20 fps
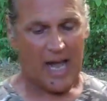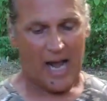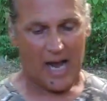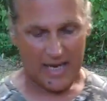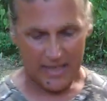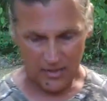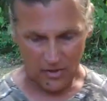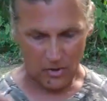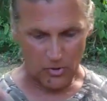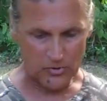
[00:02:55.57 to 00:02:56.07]

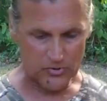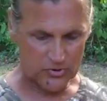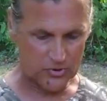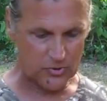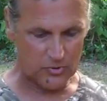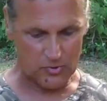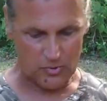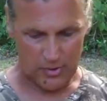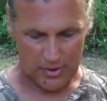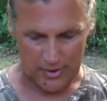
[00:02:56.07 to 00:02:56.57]
I go
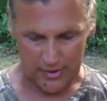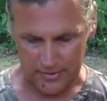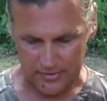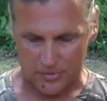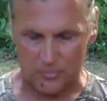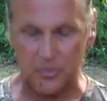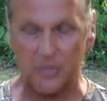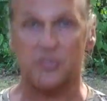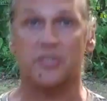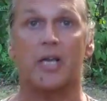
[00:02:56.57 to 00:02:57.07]
to
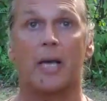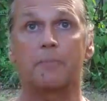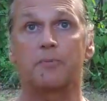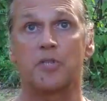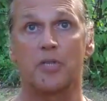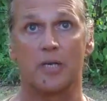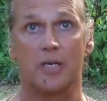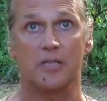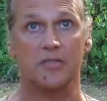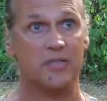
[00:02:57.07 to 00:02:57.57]
the
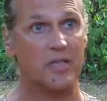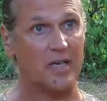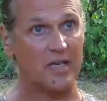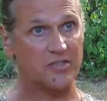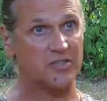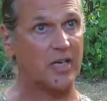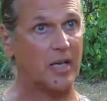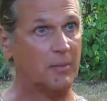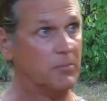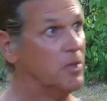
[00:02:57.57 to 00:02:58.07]
receptionist and I
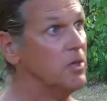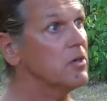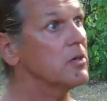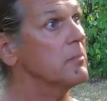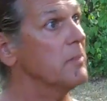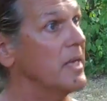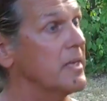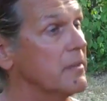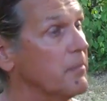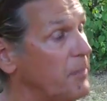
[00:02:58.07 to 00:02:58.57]
say, I'm here
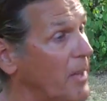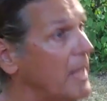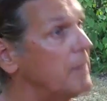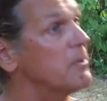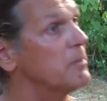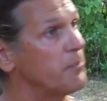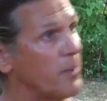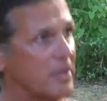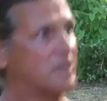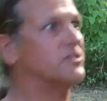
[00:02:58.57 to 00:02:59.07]
to make a
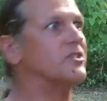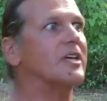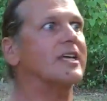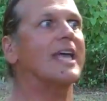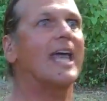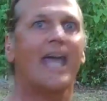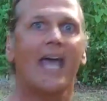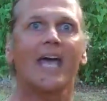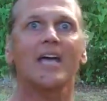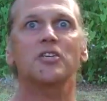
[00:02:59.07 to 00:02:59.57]
payment, but it's a
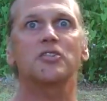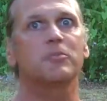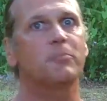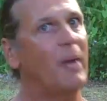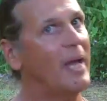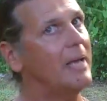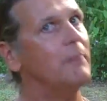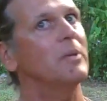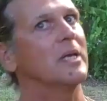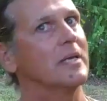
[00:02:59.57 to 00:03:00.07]
cash
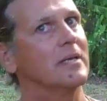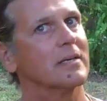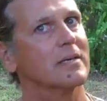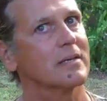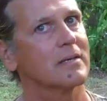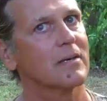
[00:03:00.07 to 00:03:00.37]
payment.